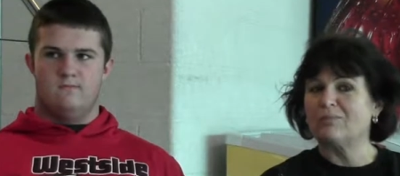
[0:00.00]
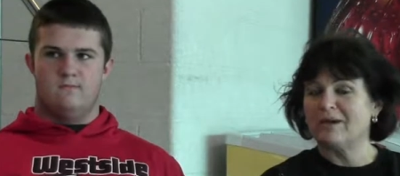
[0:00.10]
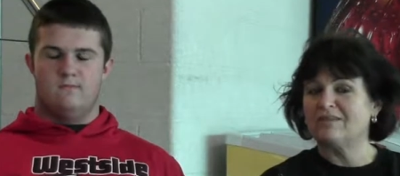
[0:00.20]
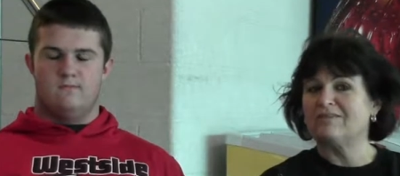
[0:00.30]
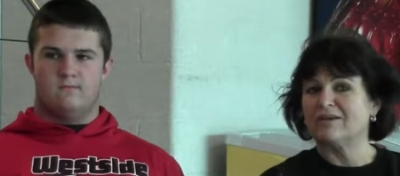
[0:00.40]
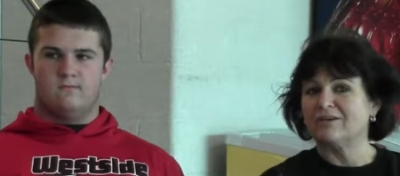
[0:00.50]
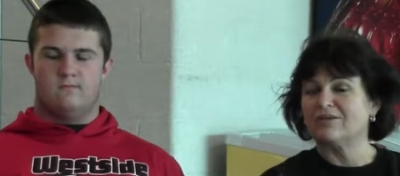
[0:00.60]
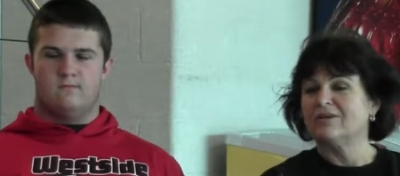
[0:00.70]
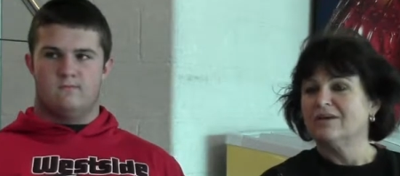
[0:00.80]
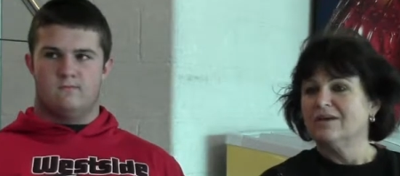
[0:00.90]
Speaker 1: the med
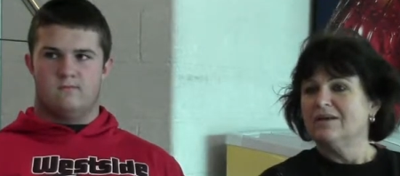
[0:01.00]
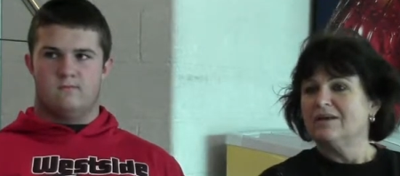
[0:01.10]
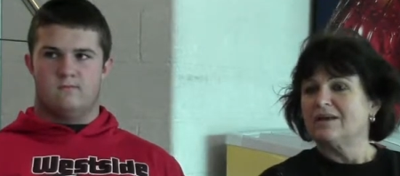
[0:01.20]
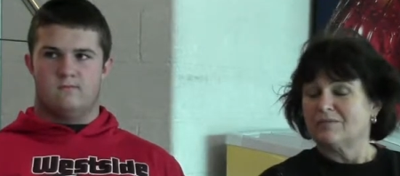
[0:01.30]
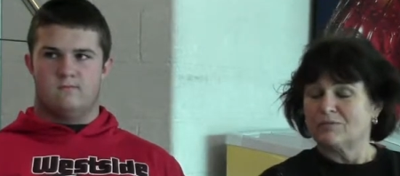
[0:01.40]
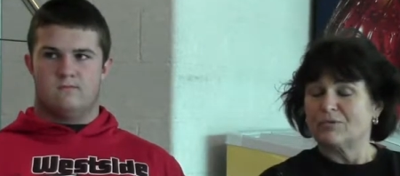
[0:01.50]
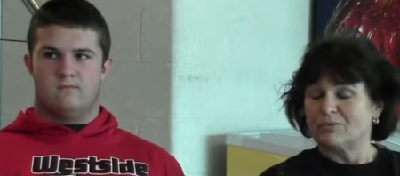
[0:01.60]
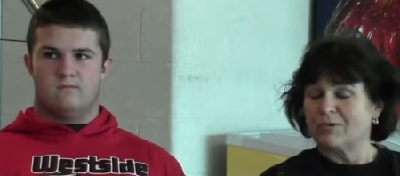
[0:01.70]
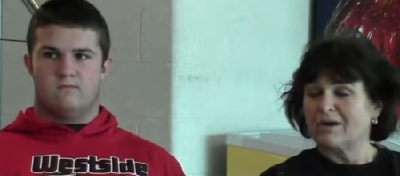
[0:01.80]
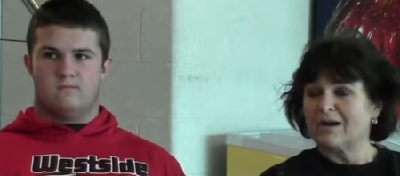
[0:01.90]
center was
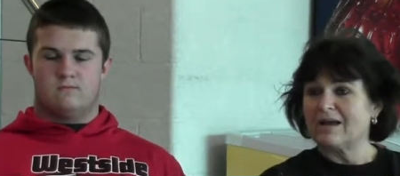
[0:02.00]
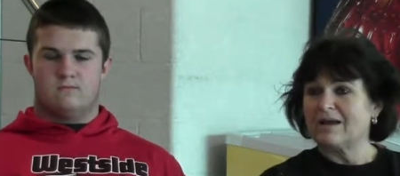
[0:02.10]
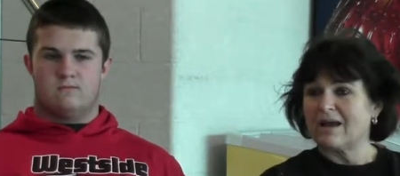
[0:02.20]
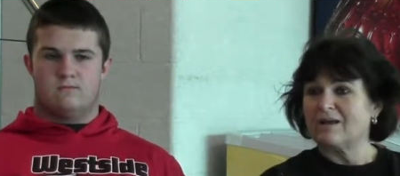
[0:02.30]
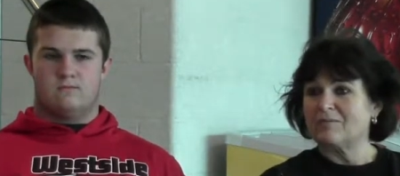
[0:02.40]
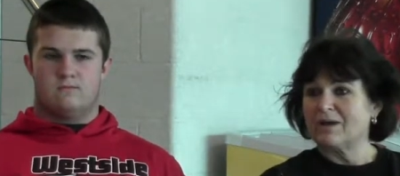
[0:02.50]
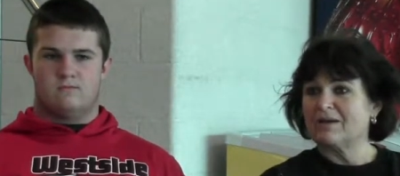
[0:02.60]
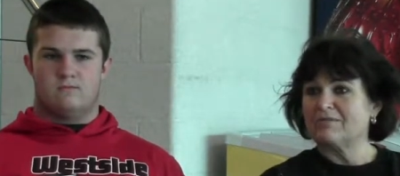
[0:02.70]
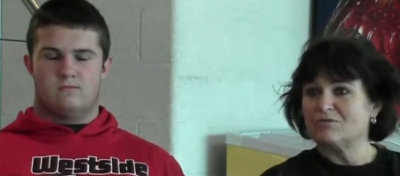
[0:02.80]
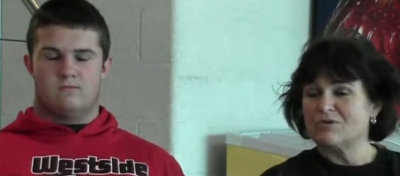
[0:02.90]
where I had
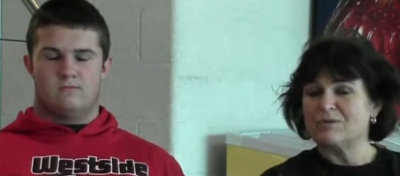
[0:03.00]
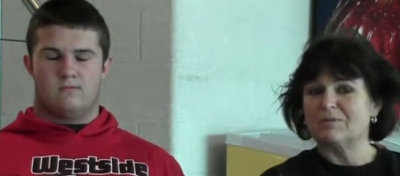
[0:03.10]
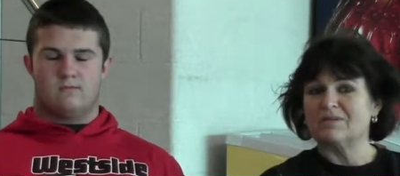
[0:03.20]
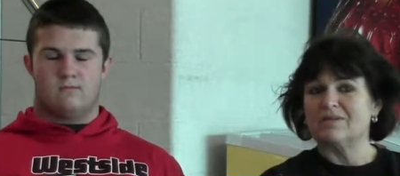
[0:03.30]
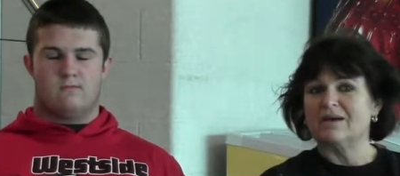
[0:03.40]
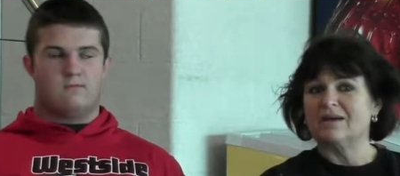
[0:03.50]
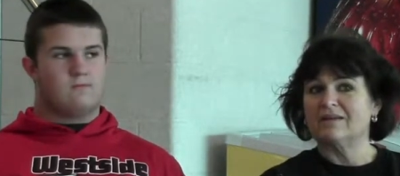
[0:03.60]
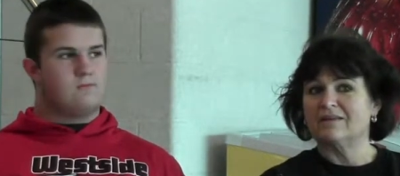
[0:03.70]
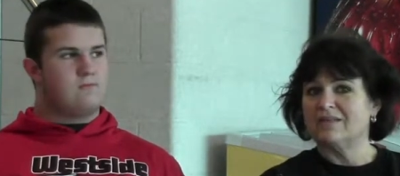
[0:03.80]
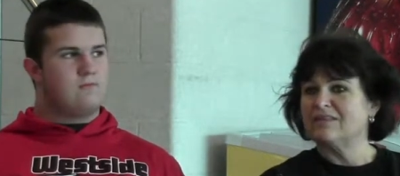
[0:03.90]
my treatments done,
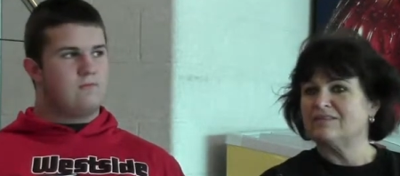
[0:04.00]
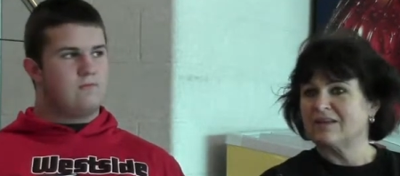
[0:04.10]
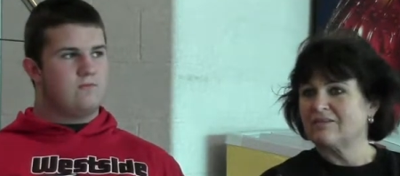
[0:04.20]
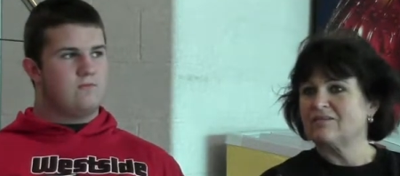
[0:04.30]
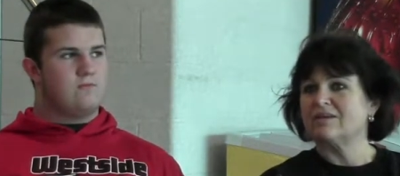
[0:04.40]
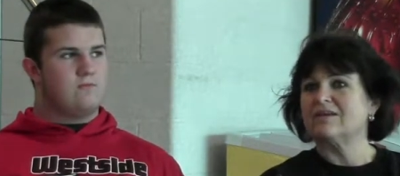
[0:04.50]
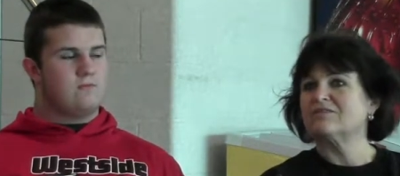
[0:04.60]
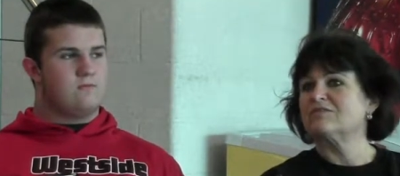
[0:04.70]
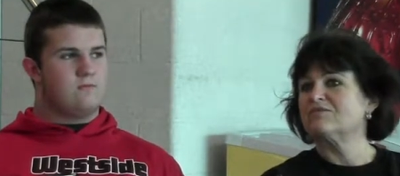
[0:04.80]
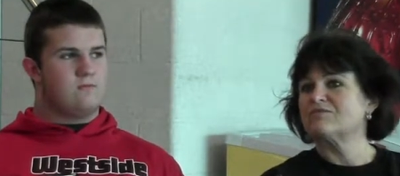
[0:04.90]
and they send
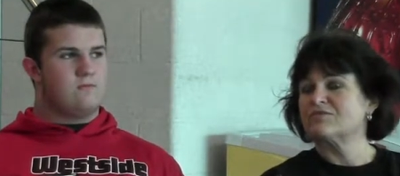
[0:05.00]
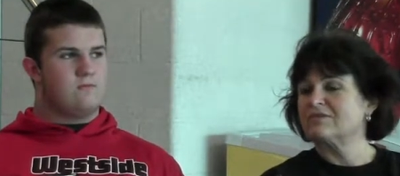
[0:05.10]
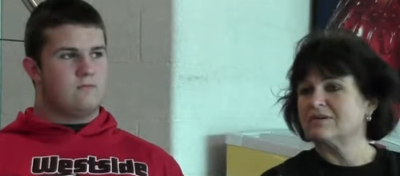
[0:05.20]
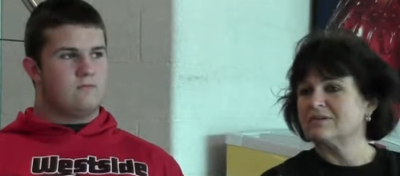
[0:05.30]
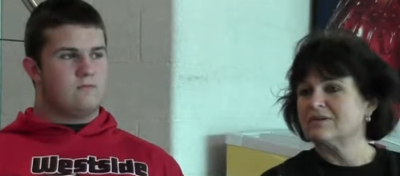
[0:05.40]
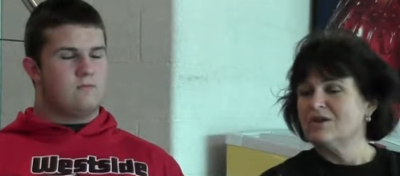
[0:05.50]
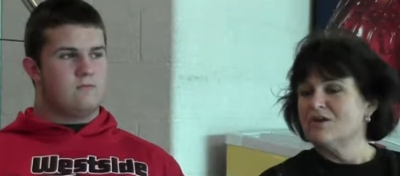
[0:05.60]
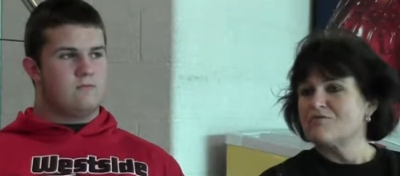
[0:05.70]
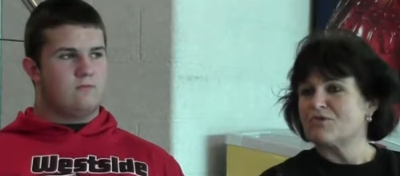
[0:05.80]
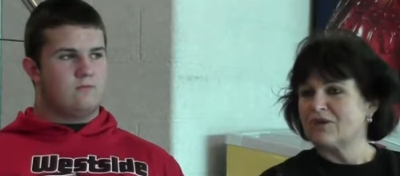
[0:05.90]
things to
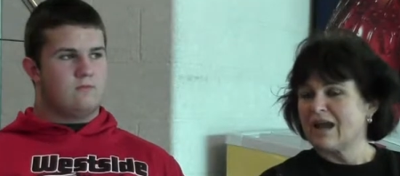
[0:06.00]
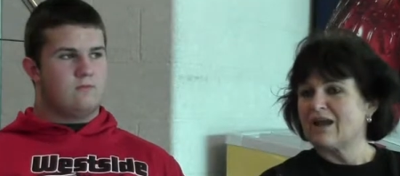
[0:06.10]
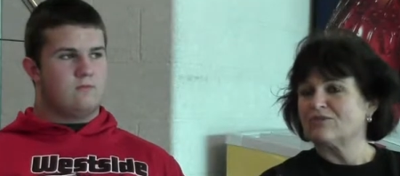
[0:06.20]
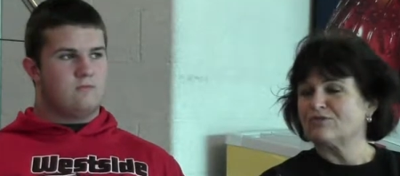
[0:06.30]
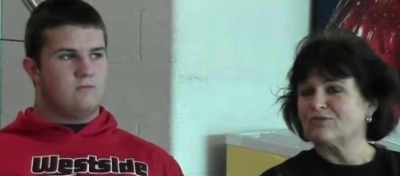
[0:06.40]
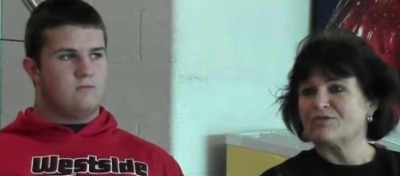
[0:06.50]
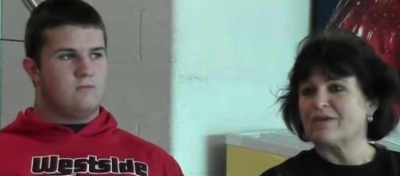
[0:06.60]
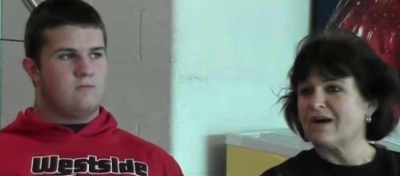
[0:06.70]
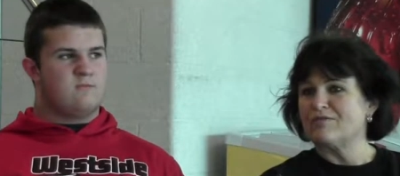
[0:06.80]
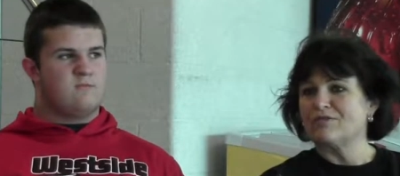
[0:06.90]
for cancer
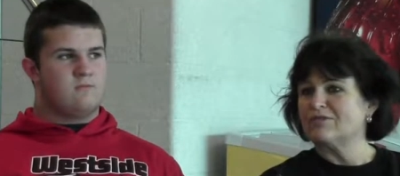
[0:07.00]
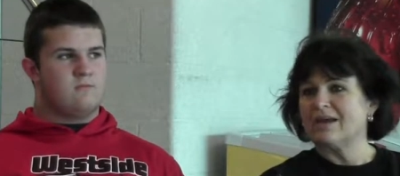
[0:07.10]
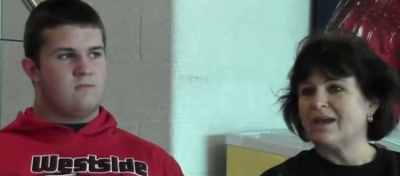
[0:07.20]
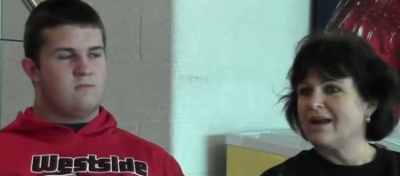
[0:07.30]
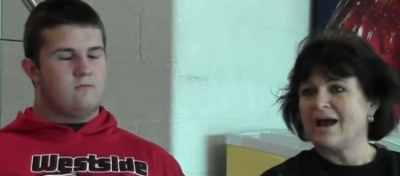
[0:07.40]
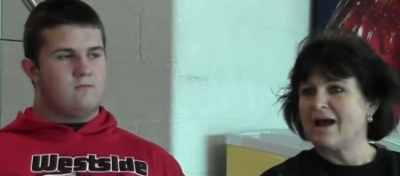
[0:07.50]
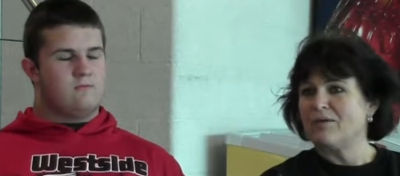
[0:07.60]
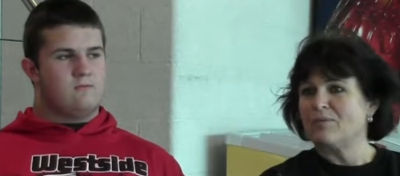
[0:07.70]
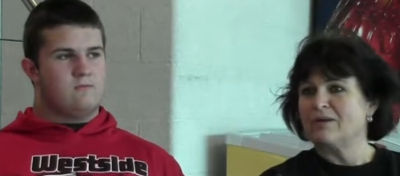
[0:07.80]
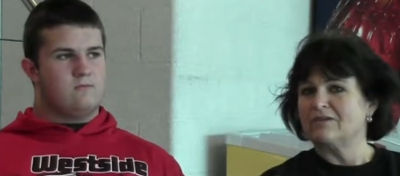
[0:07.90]
survivors, and I
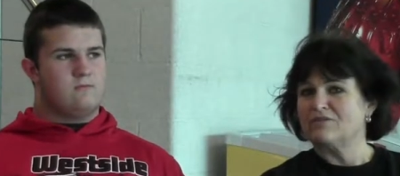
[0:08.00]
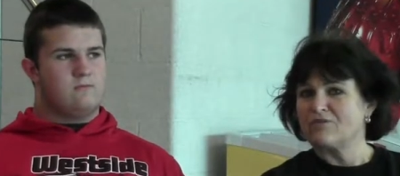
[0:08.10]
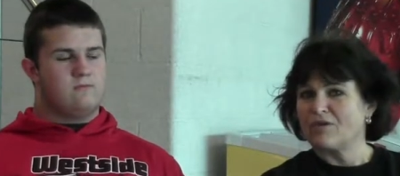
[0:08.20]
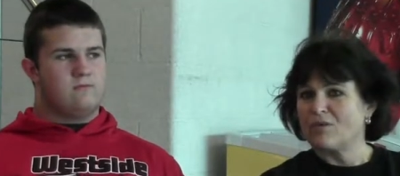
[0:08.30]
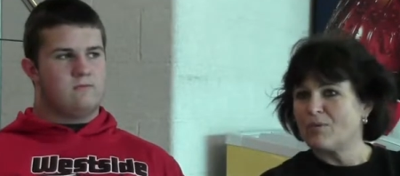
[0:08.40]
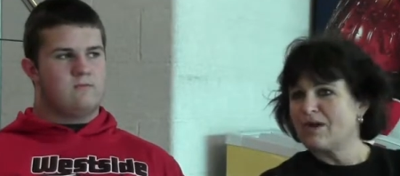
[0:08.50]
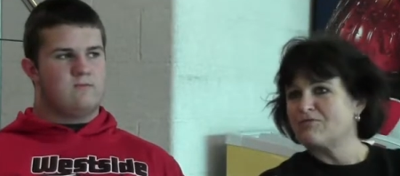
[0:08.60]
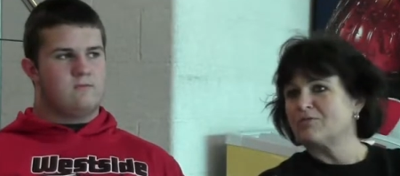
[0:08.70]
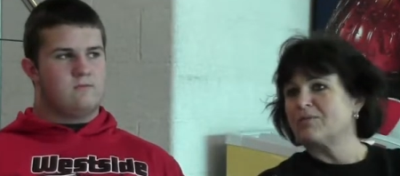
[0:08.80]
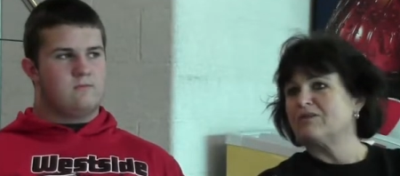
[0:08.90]
went as far away
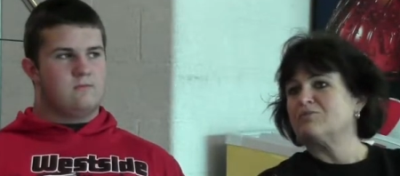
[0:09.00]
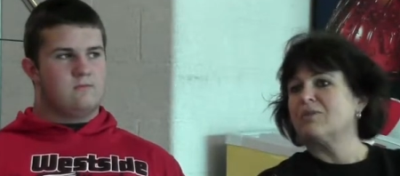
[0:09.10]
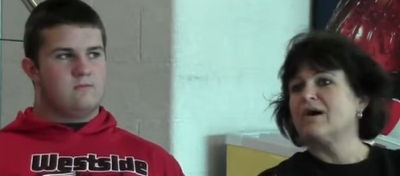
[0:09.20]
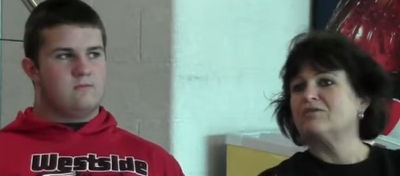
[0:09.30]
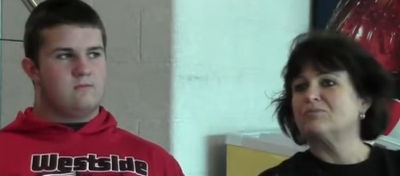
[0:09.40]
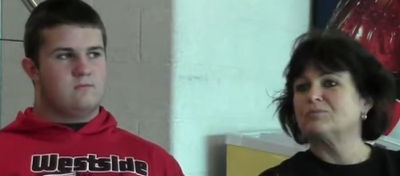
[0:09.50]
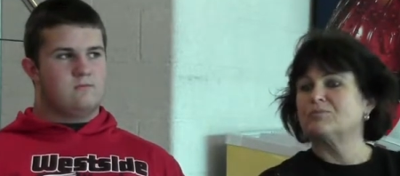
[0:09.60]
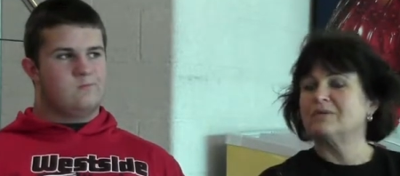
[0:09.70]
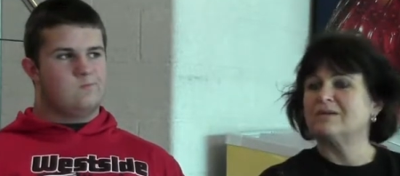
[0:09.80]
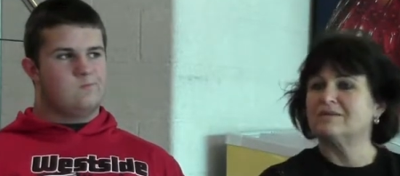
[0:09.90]
from it as possible
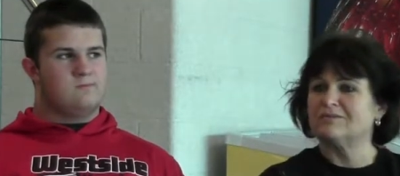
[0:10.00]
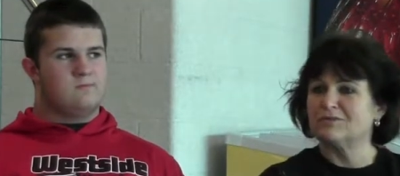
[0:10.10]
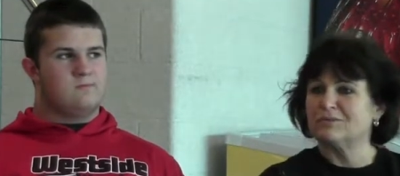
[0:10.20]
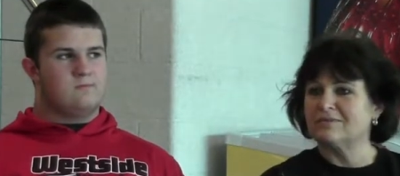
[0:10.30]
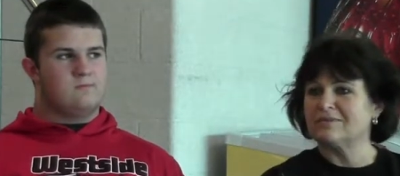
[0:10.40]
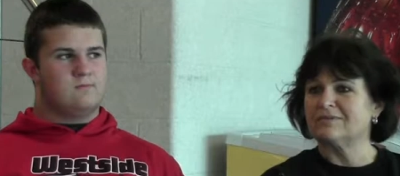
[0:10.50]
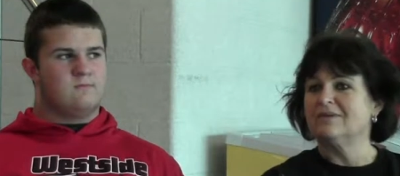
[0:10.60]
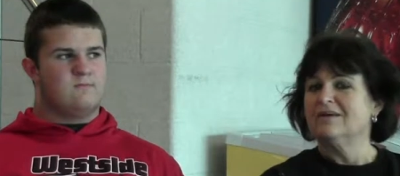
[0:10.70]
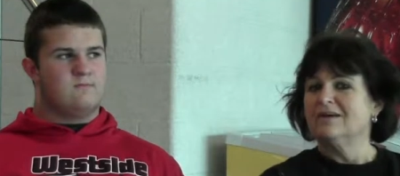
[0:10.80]
because it was a,